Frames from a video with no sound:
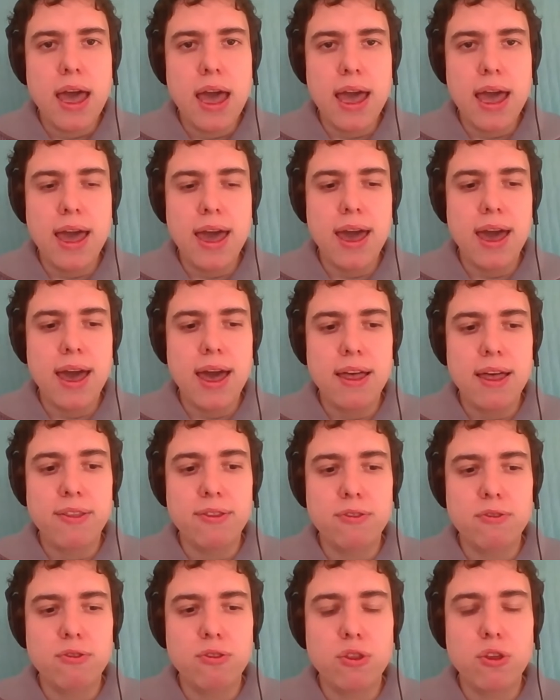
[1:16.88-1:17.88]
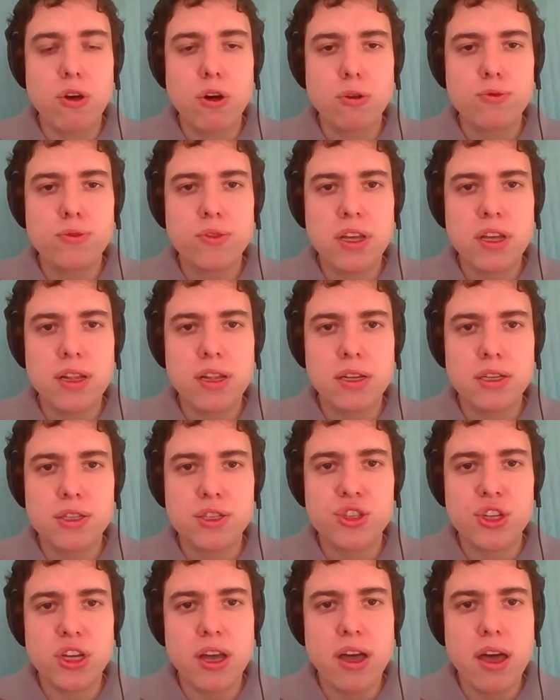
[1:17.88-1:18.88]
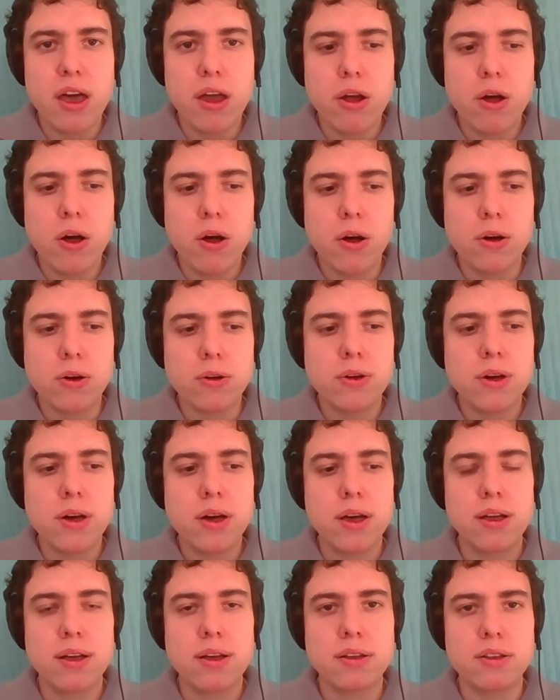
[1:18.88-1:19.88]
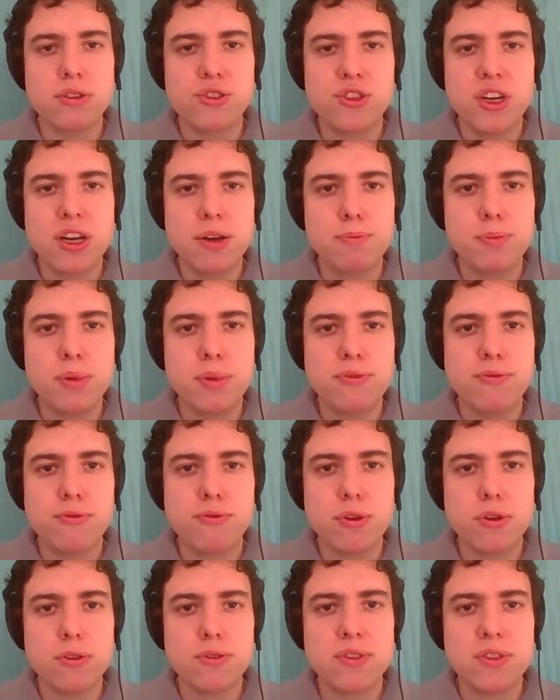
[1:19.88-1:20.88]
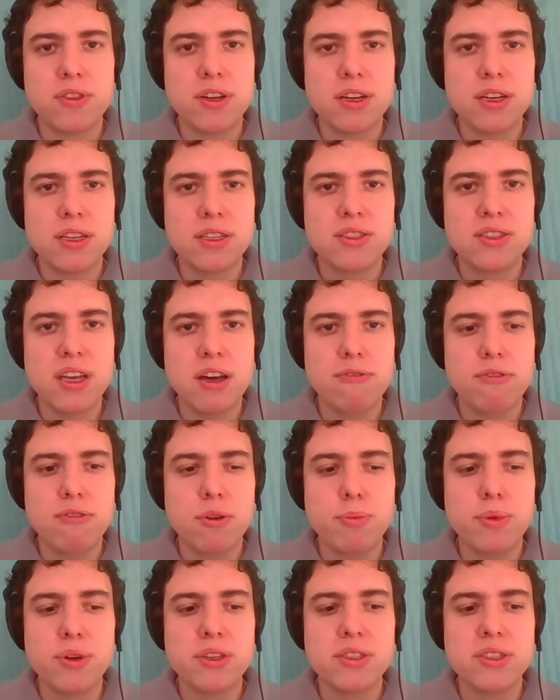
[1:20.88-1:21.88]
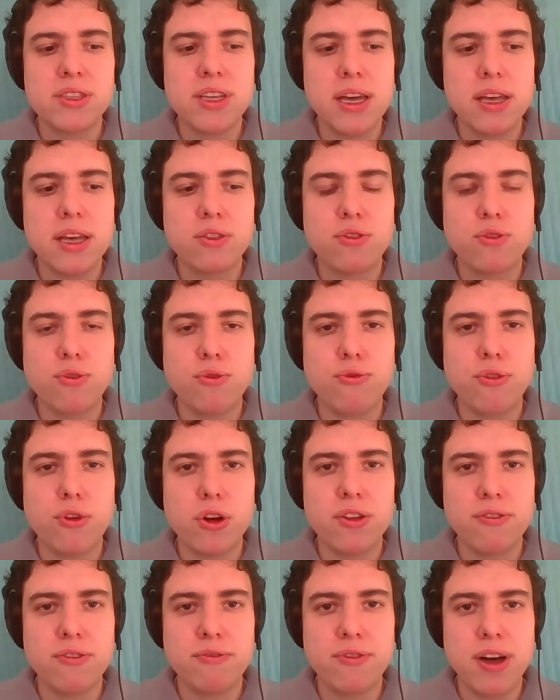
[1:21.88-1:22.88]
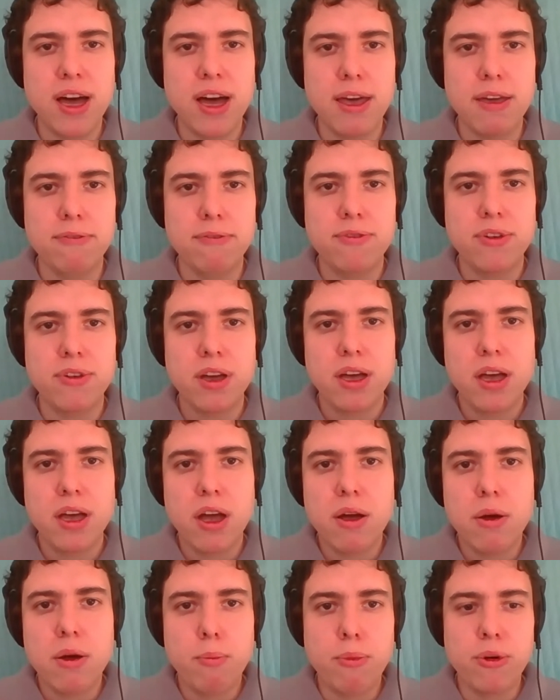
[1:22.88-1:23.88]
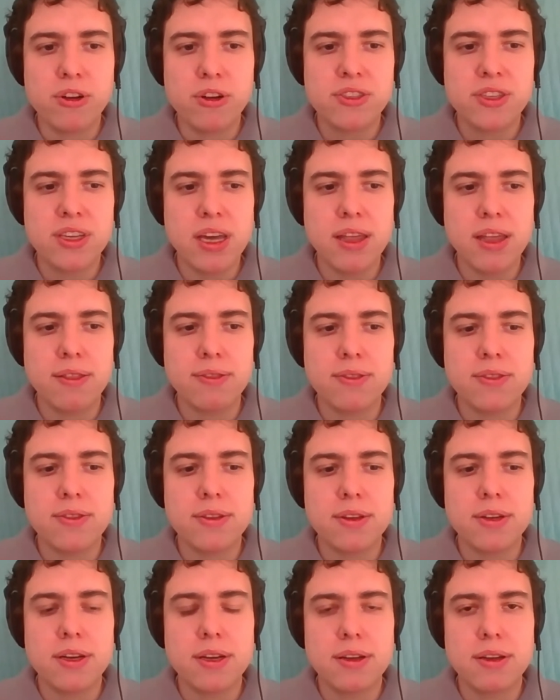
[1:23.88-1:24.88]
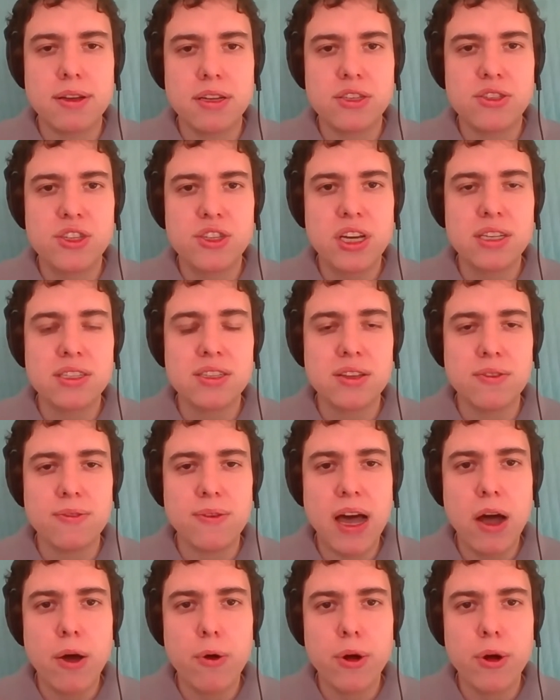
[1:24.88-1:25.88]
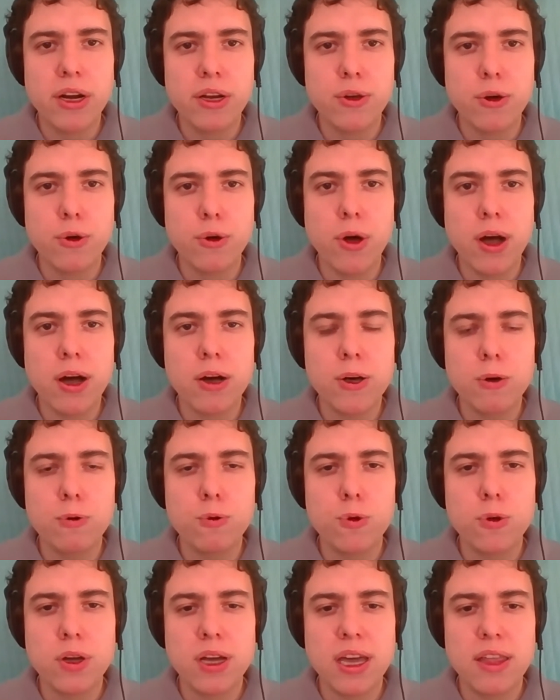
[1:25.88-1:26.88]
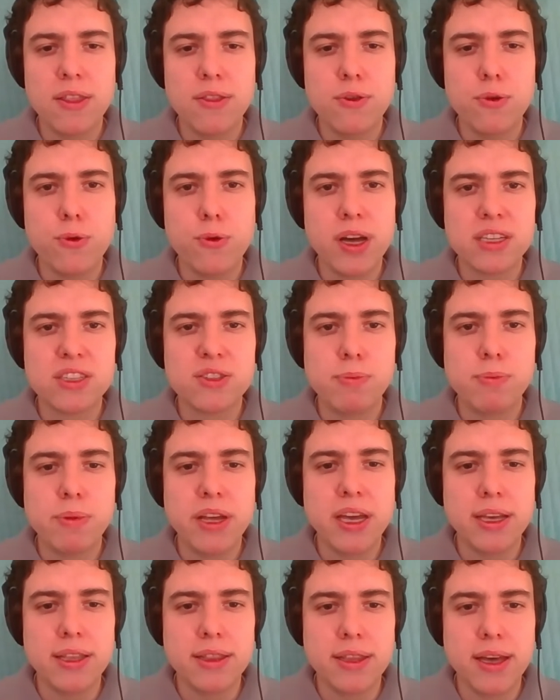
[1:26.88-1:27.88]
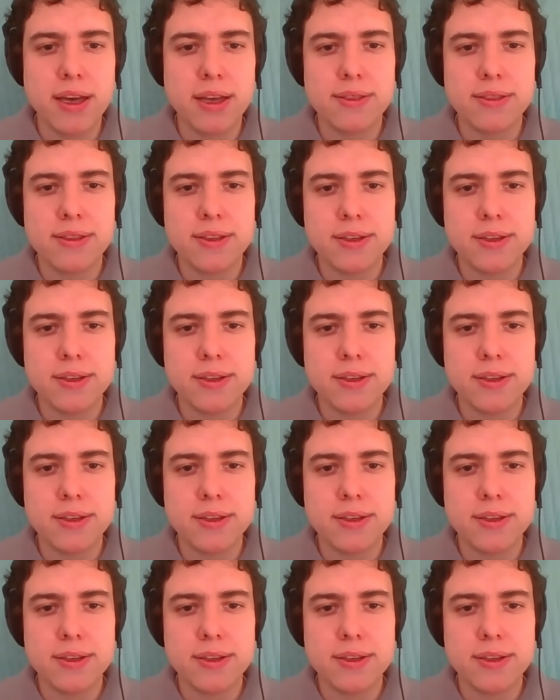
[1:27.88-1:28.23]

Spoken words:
and no tillage at all jumped from 37% to 45%. Jason, how are you? How can you explain that?